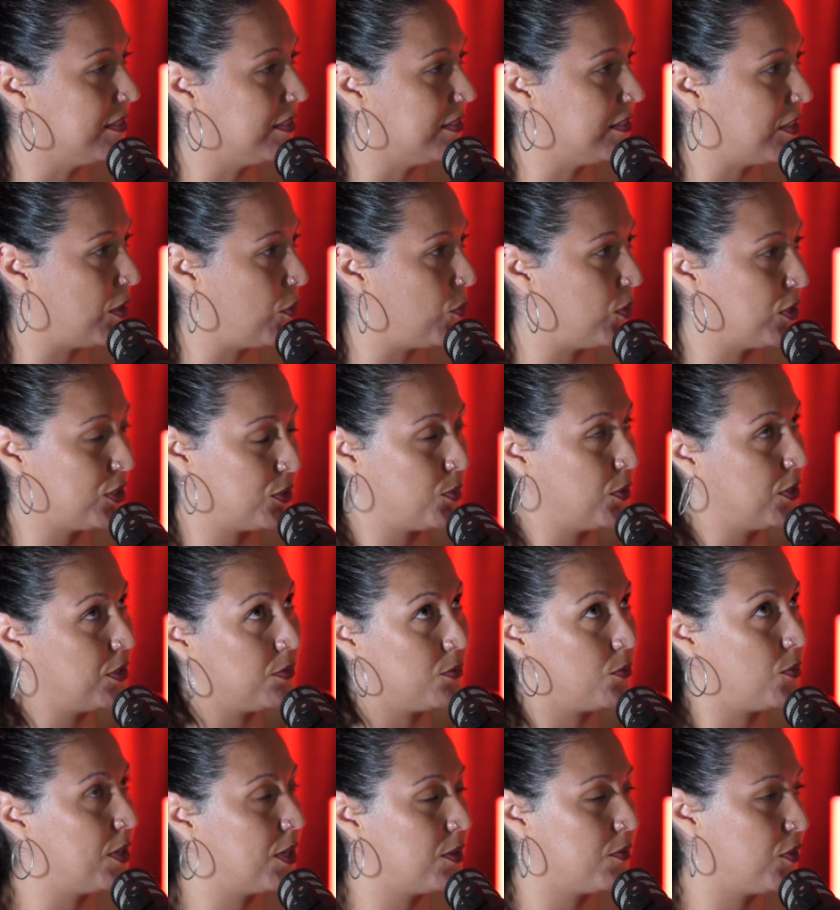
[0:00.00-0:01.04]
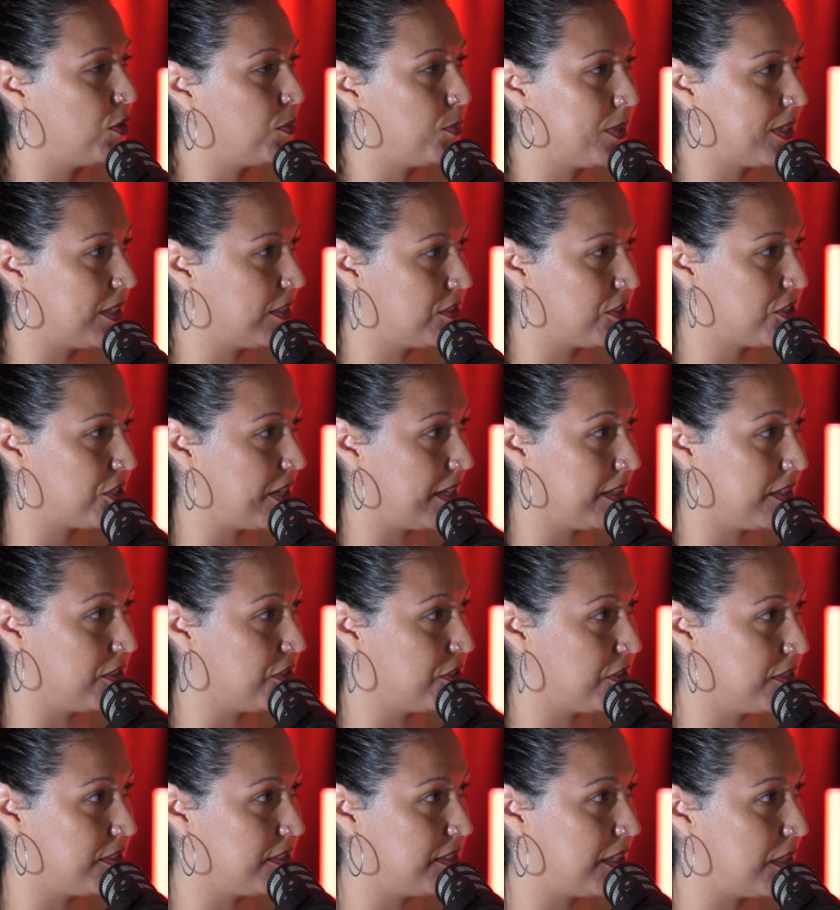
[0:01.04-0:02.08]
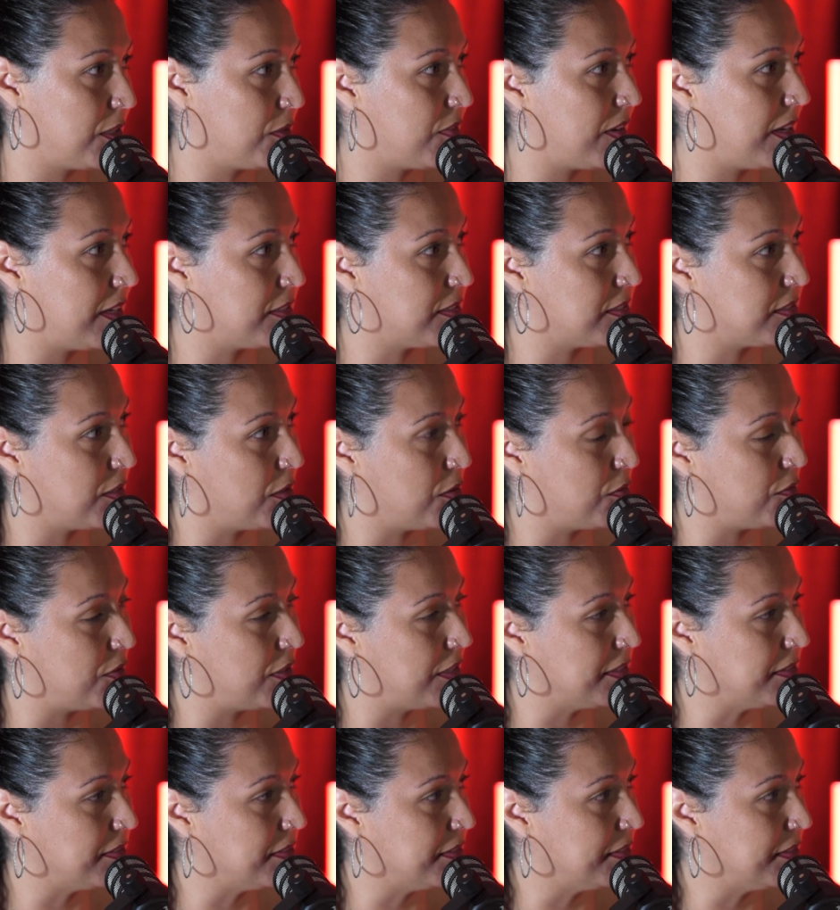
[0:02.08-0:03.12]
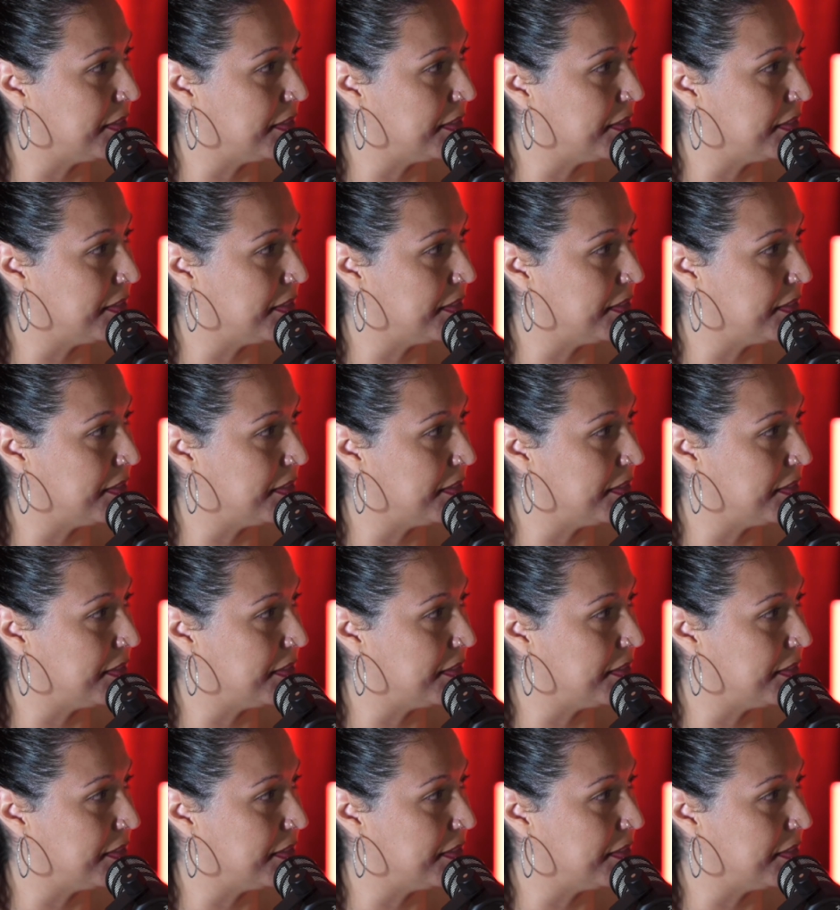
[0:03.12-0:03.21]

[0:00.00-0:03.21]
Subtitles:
So what's one of your biggest challenges that you've had so far?